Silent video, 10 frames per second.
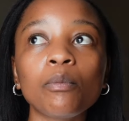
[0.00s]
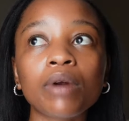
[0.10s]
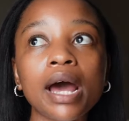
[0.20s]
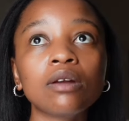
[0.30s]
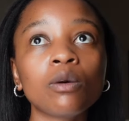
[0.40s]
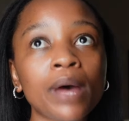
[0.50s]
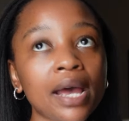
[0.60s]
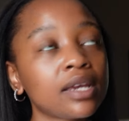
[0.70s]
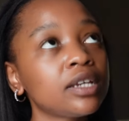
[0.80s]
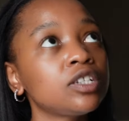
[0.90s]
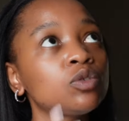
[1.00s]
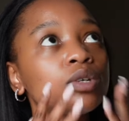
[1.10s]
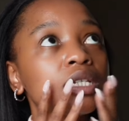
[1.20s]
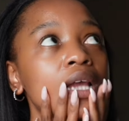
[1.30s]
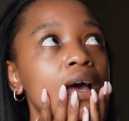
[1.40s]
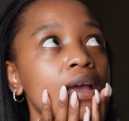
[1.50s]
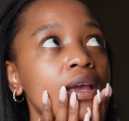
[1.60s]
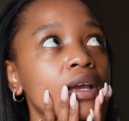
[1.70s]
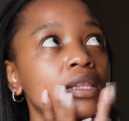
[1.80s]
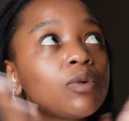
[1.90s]
bridal package was
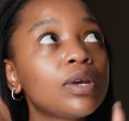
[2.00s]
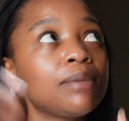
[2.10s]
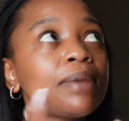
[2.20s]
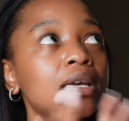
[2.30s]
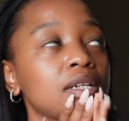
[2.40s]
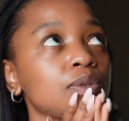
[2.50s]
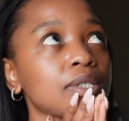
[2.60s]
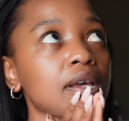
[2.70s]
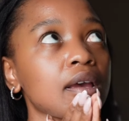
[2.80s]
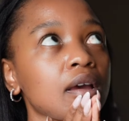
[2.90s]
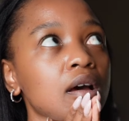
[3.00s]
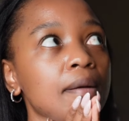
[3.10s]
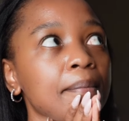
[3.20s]
like, the wedding package was like